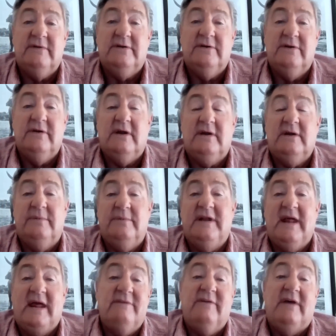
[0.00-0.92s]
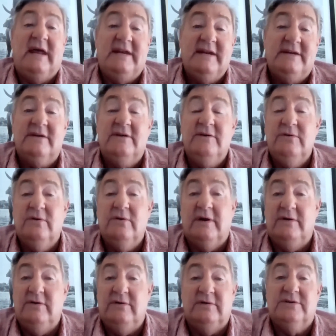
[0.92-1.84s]
It turned out to be Dave Anderton,
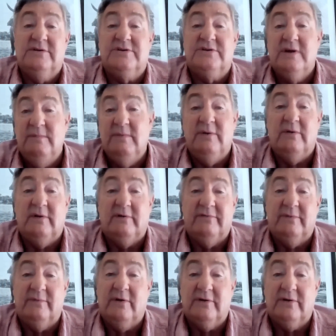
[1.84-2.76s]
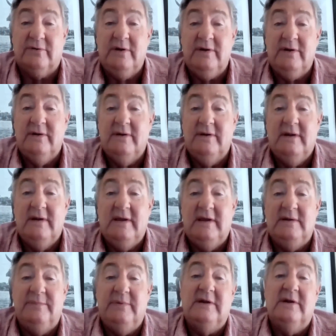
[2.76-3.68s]
who I knew extremely well from Kotwa.
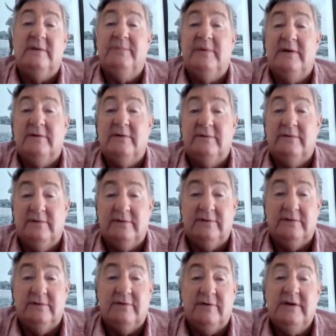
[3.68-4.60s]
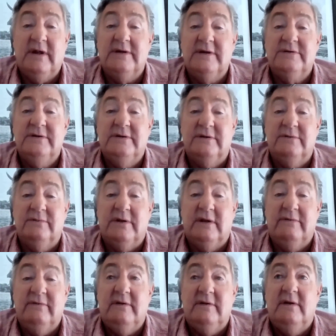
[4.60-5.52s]
He'd been up there on the rotation,
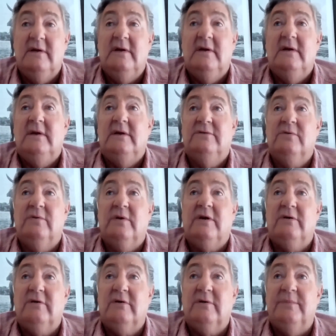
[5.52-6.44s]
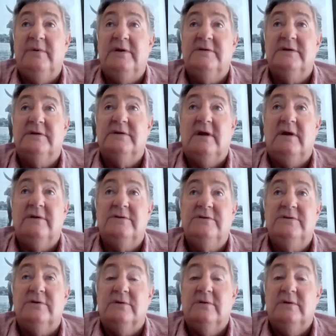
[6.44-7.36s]
whatever. He took one look at me and said, oh,
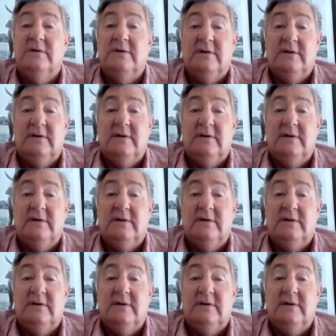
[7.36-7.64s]
it's you.